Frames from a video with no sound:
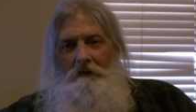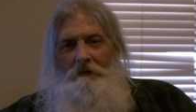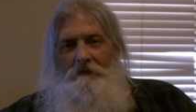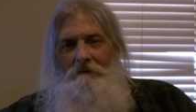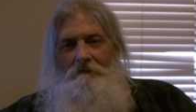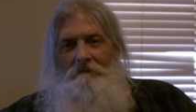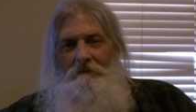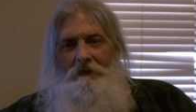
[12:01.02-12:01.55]
to
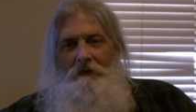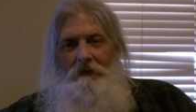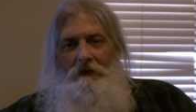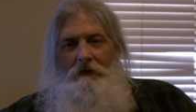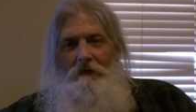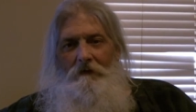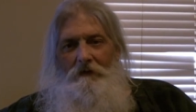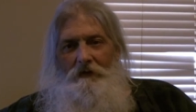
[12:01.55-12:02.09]
do.
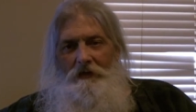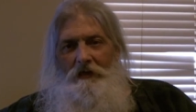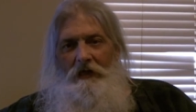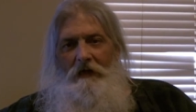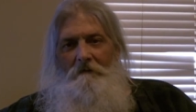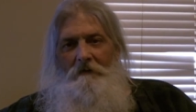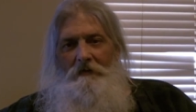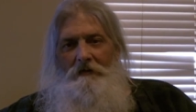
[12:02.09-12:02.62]
We'll see
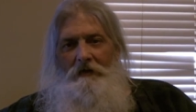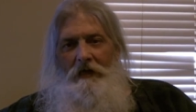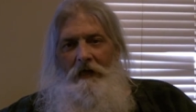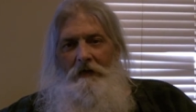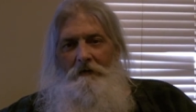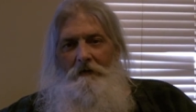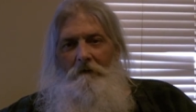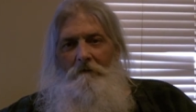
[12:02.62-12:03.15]
how much it
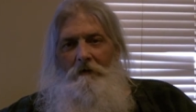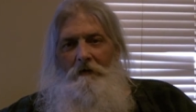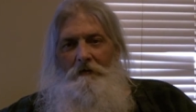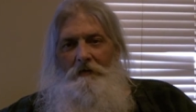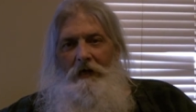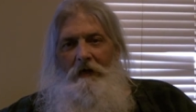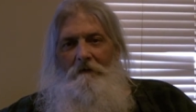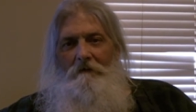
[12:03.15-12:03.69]
actually
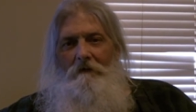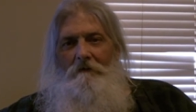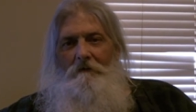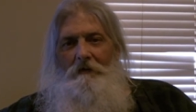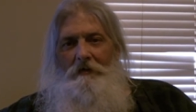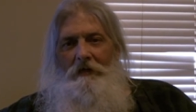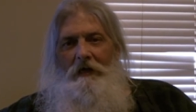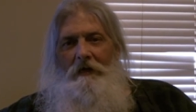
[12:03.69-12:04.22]
works out
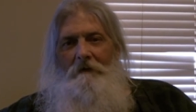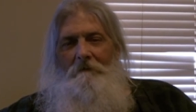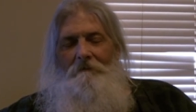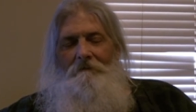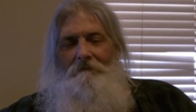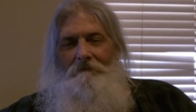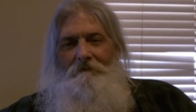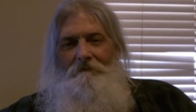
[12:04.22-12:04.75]
over time.
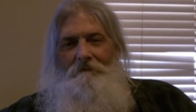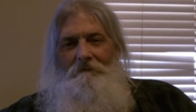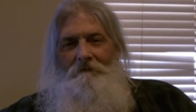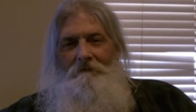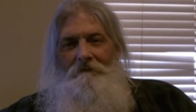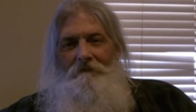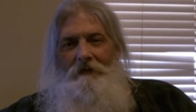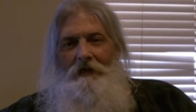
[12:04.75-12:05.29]

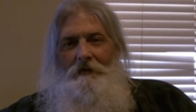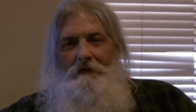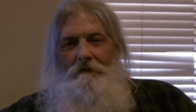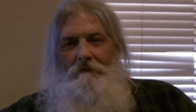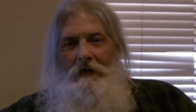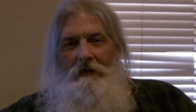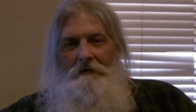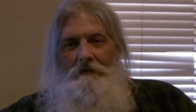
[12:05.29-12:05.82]
Thanks for
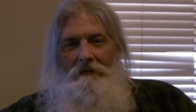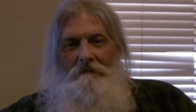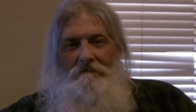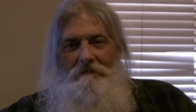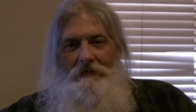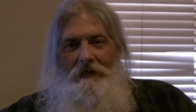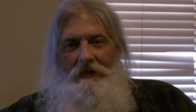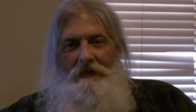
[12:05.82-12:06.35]
watching.
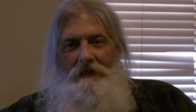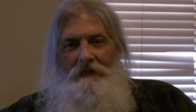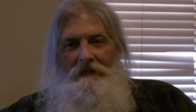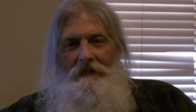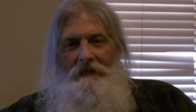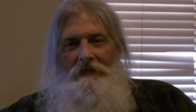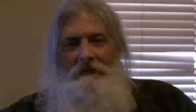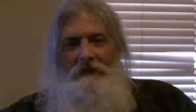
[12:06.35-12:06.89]
Take it
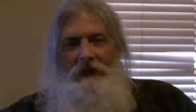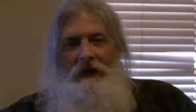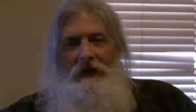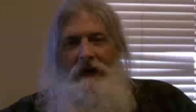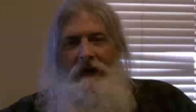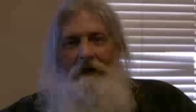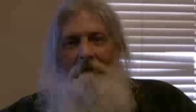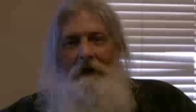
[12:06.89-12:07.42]
easy.
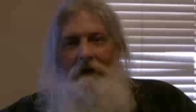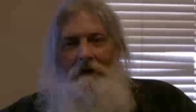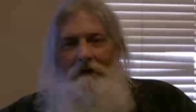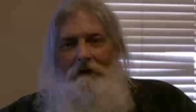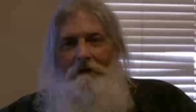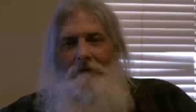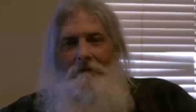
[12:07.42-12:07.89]
I am out of